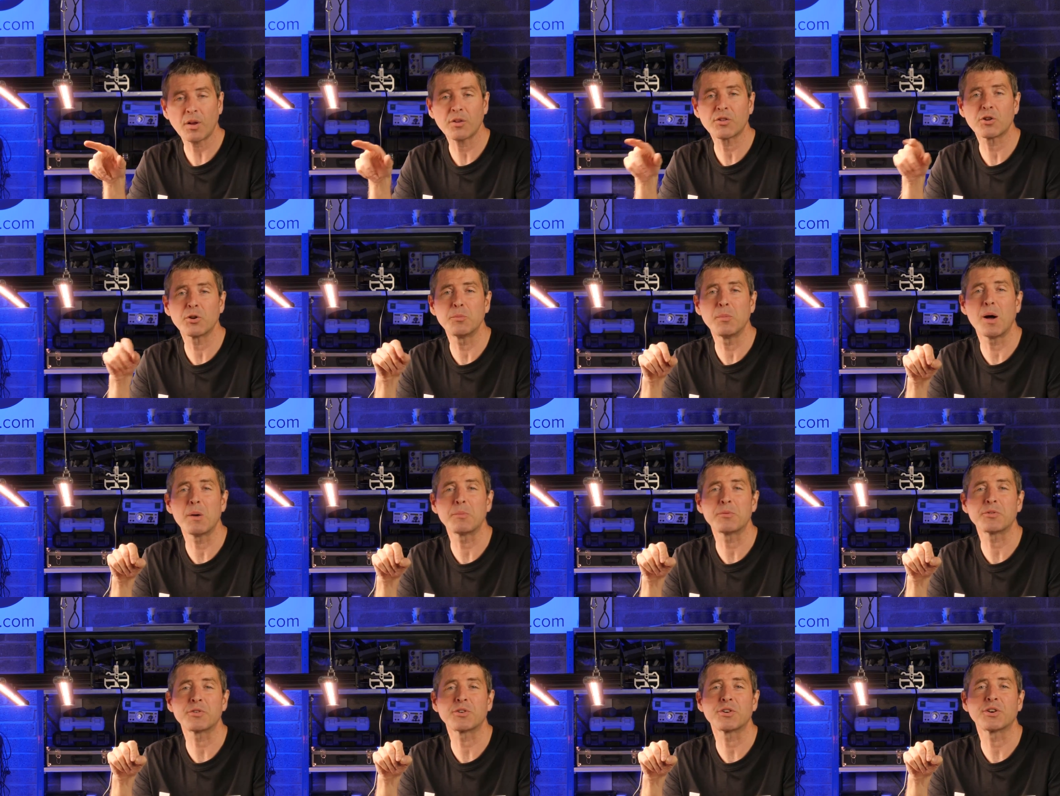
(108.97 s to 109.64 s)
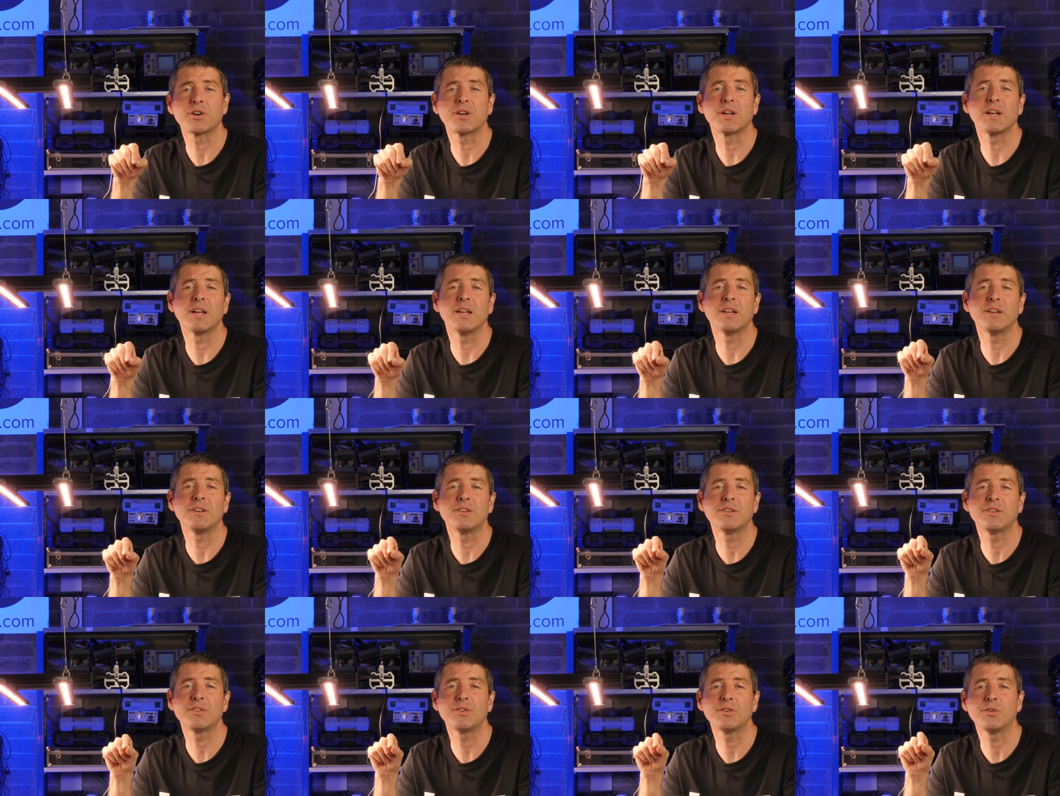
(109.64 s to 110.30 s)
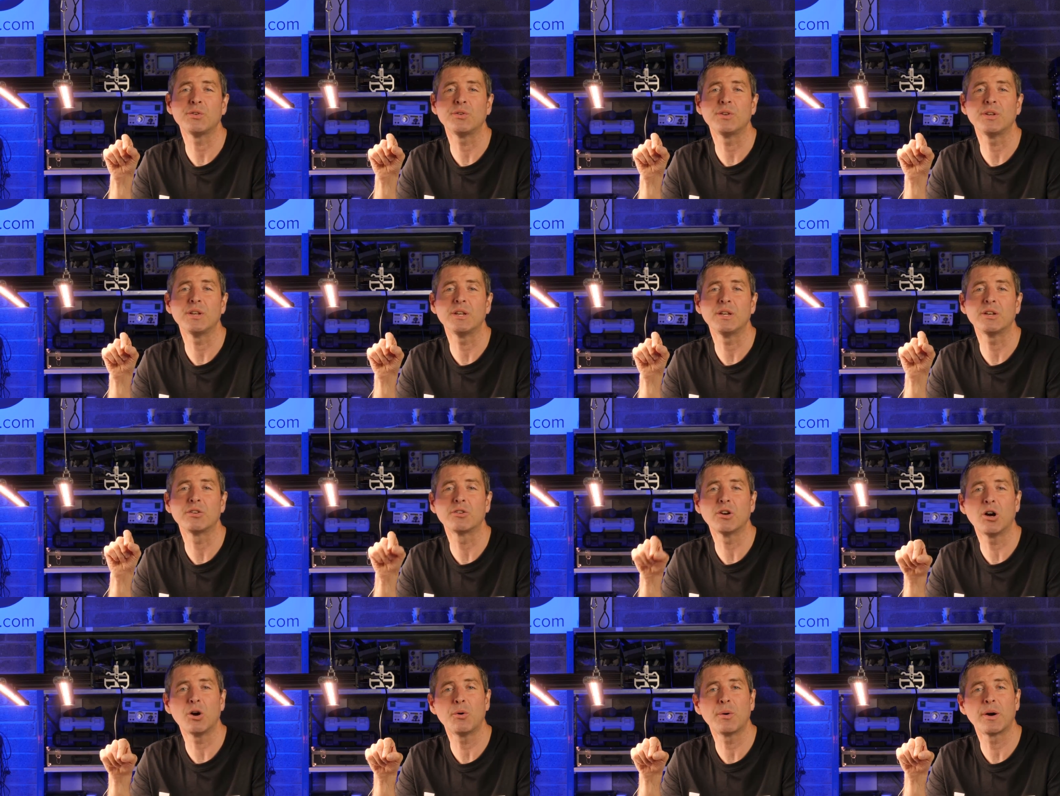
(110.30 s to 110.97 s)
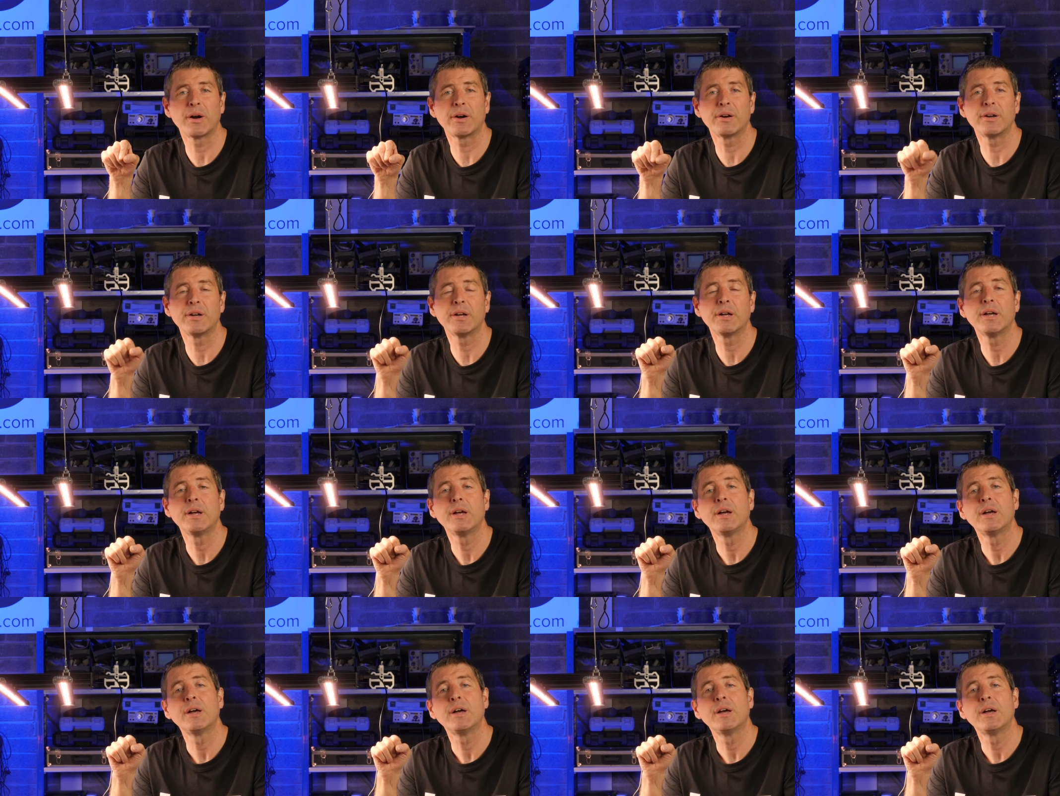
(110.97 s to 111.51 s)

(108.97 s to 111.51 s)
thermometer into the grow area,